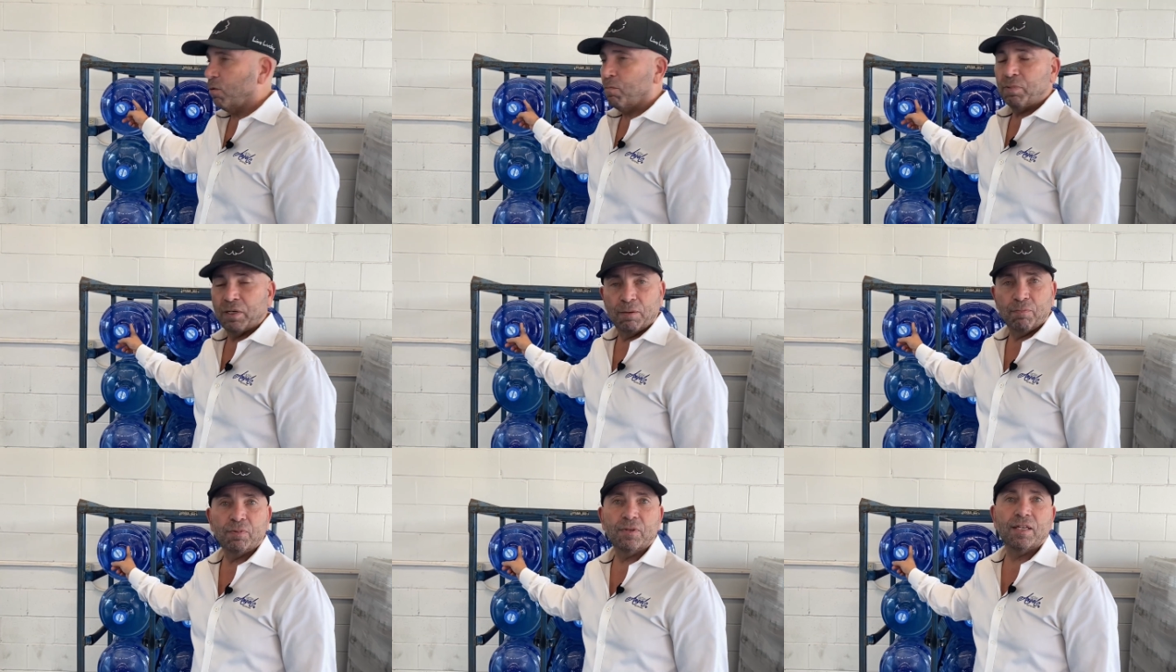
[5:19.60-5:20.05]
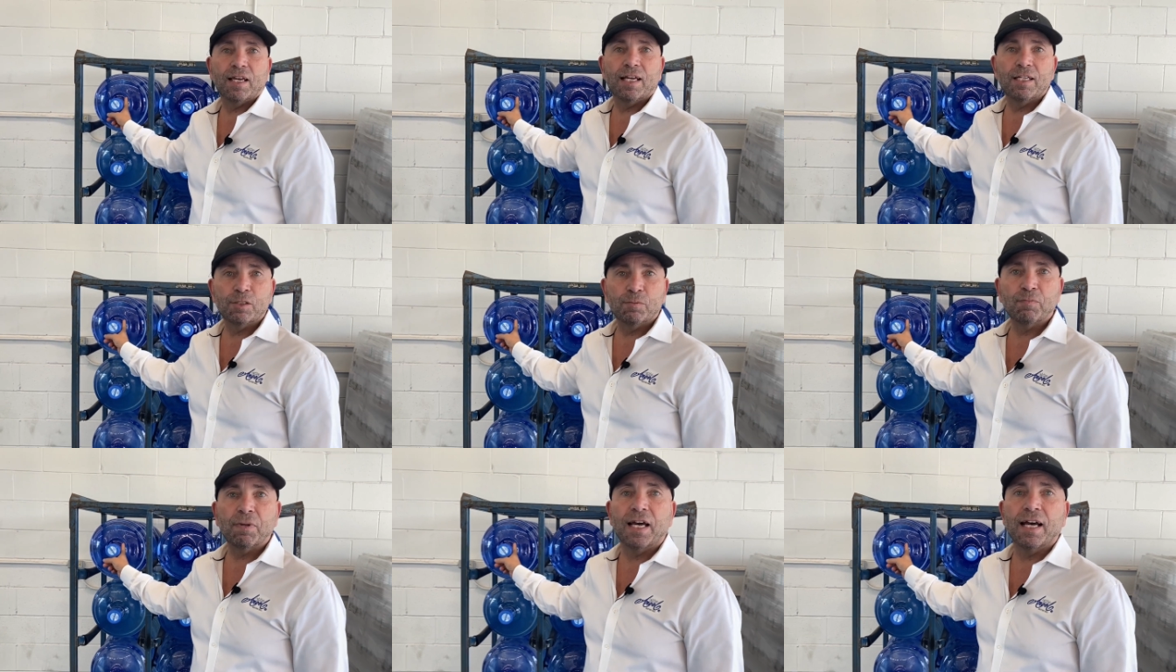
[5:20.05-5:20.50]
B P A
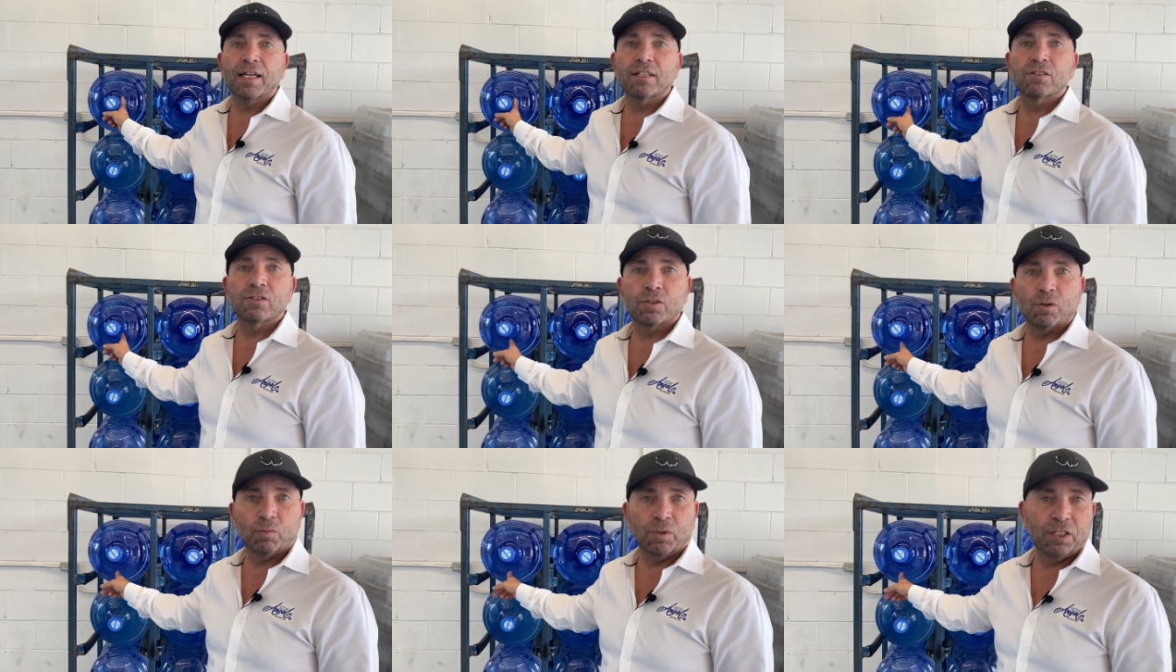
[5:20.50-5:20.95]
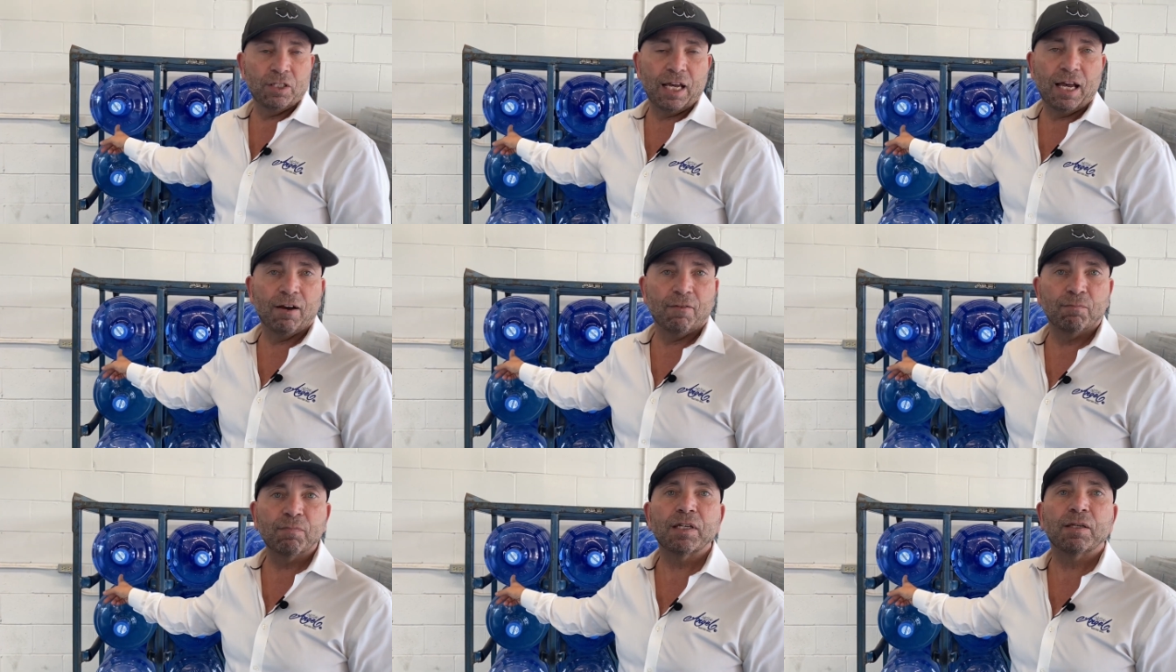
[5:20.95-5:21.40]
is bad, so we
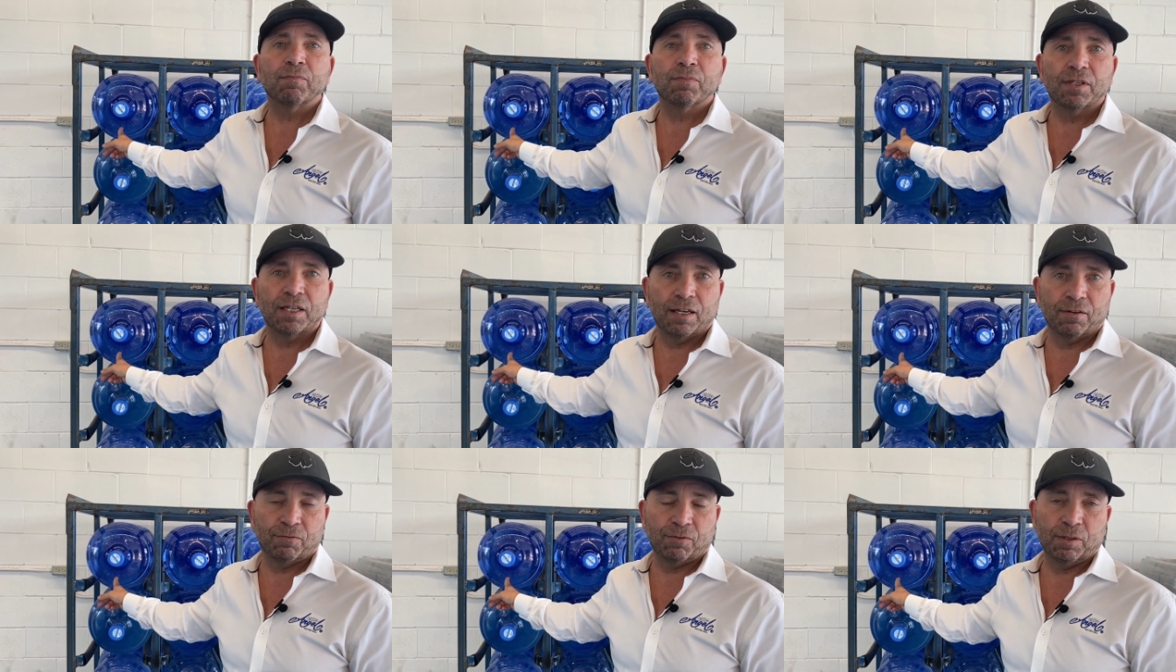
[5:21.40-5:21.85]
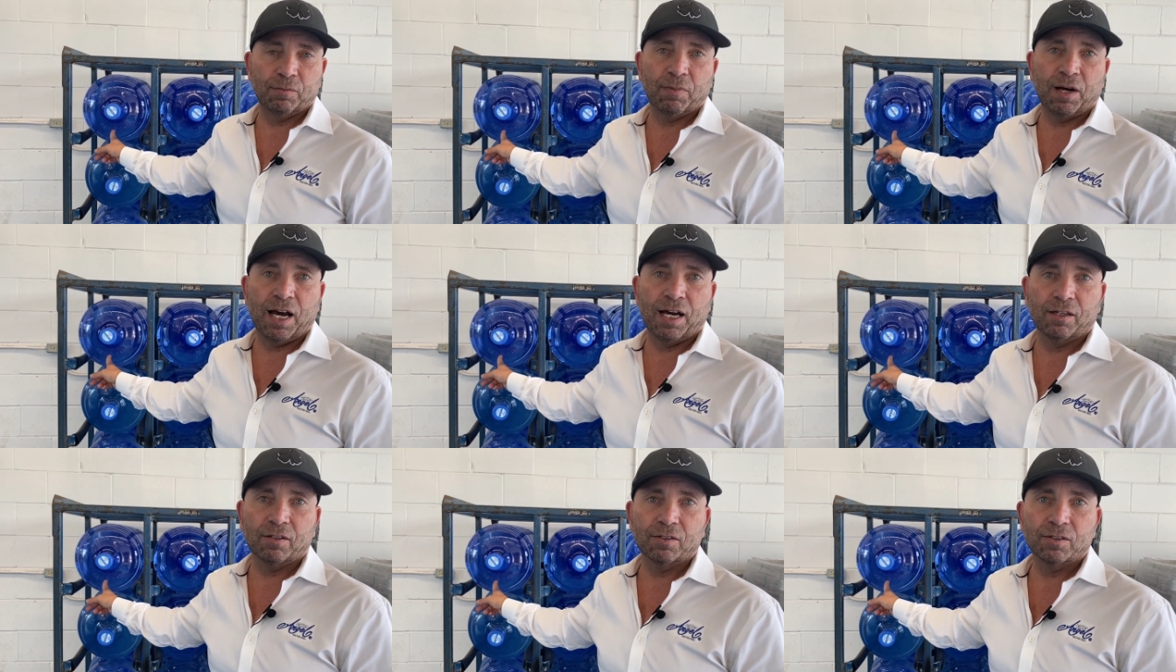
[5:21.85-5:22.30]
have B P A-free
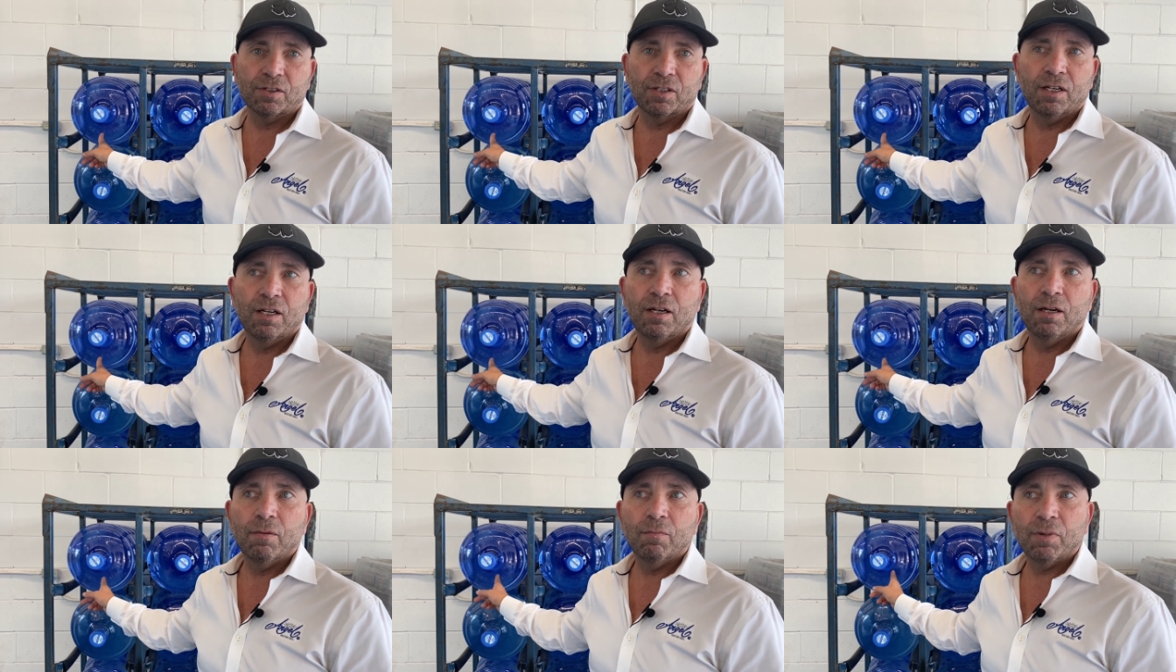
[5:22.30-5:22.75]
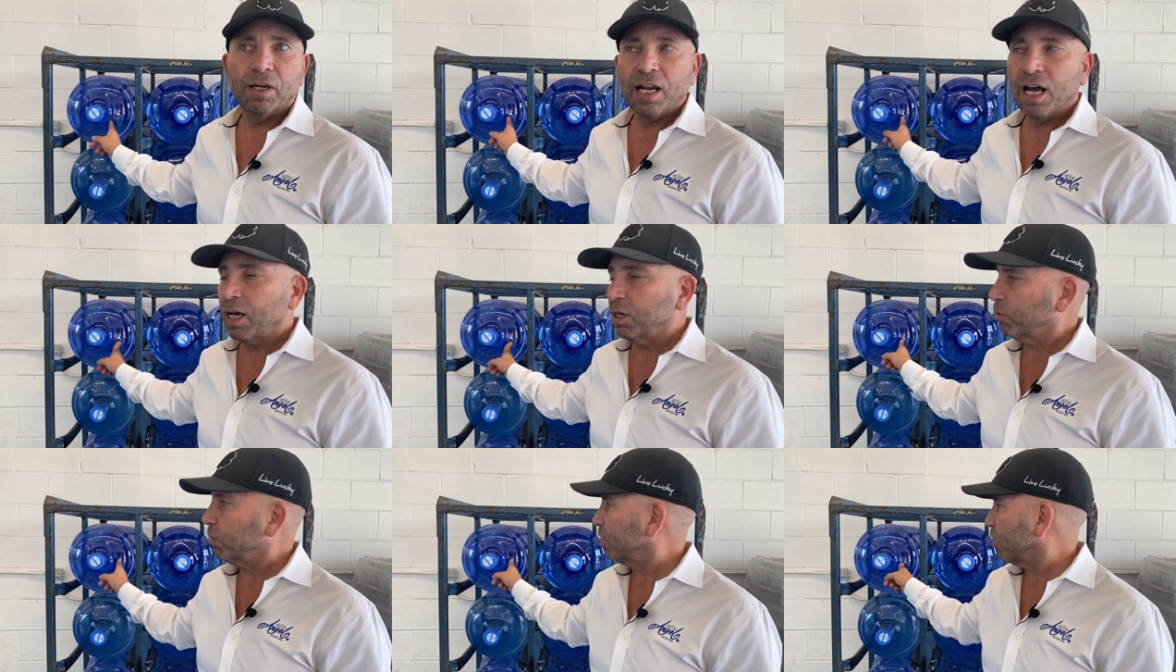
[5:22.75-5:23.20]
bottles. But
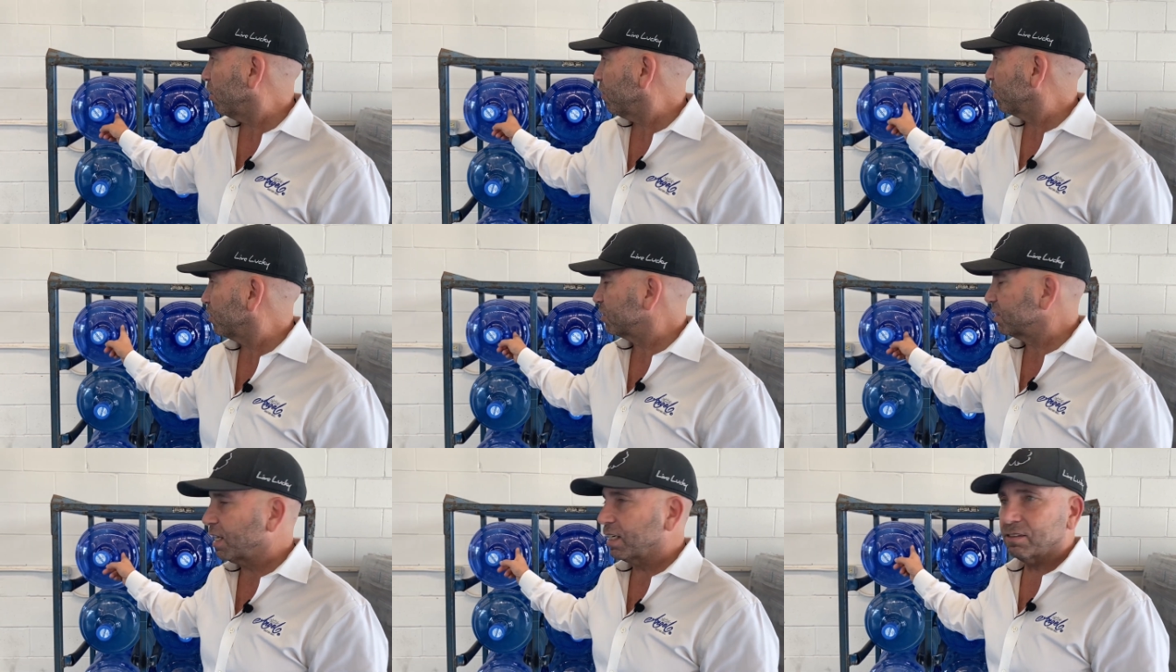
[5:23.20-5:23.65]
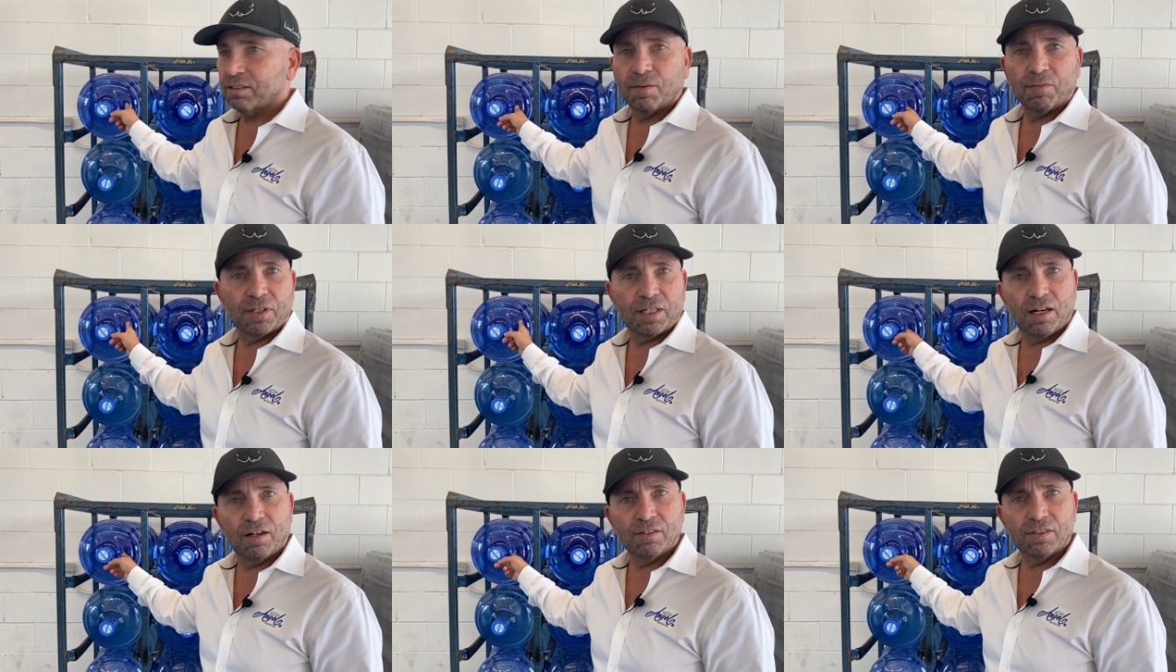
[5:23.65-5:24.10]
how do we know there's not
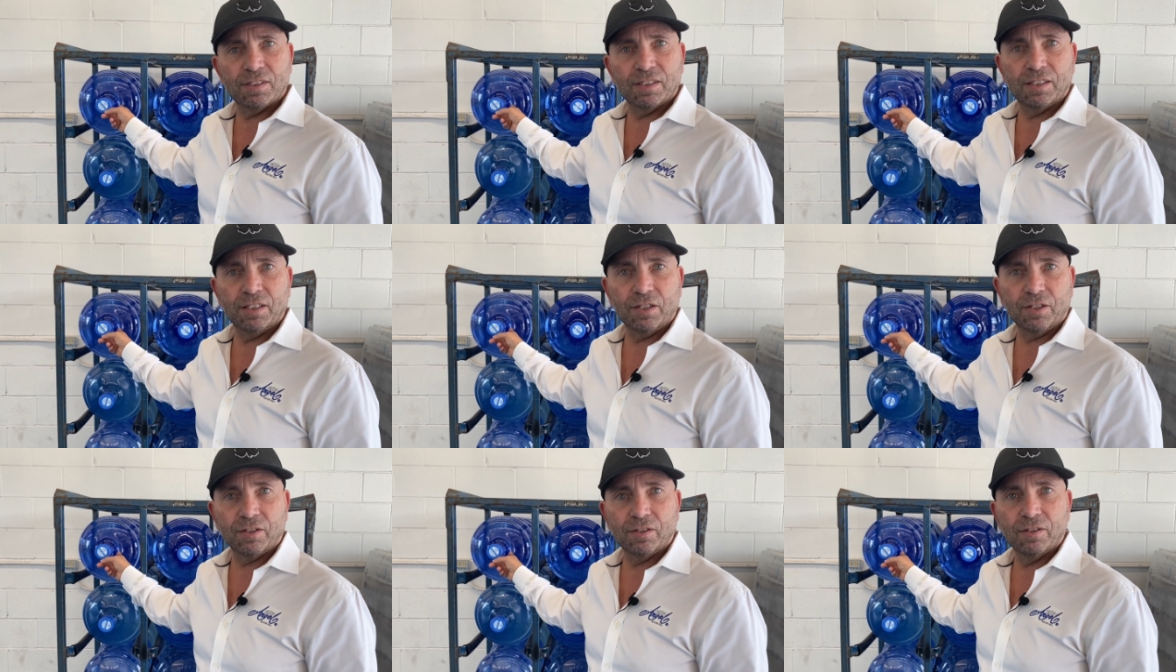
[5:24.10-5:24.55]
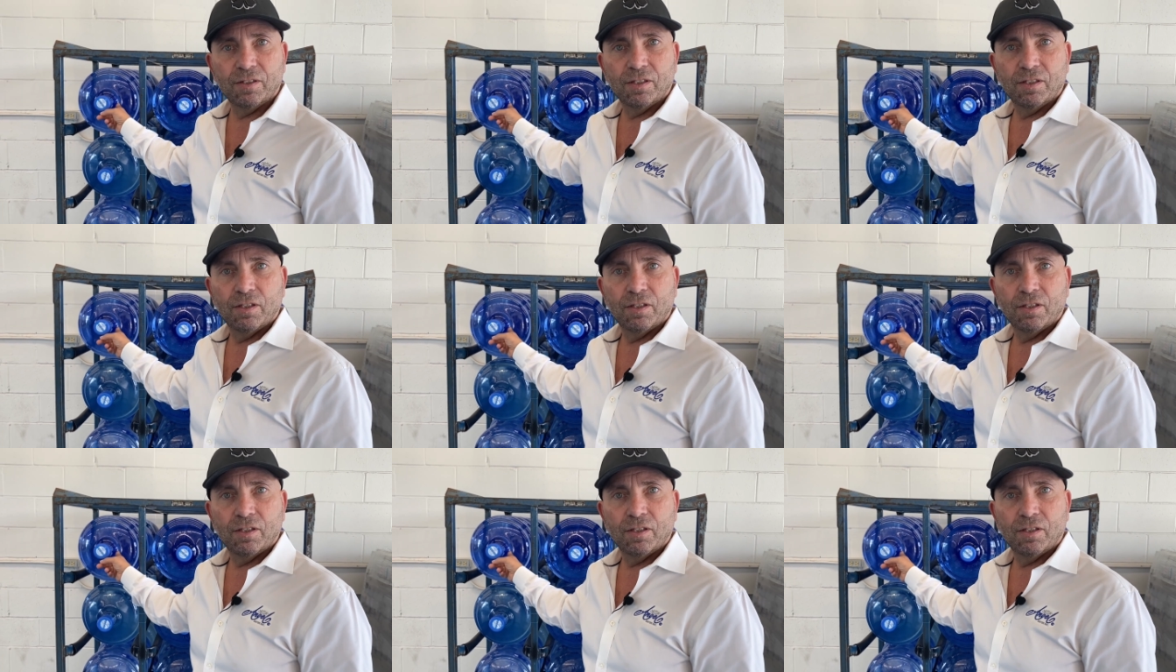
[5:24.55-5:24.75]
something else in here?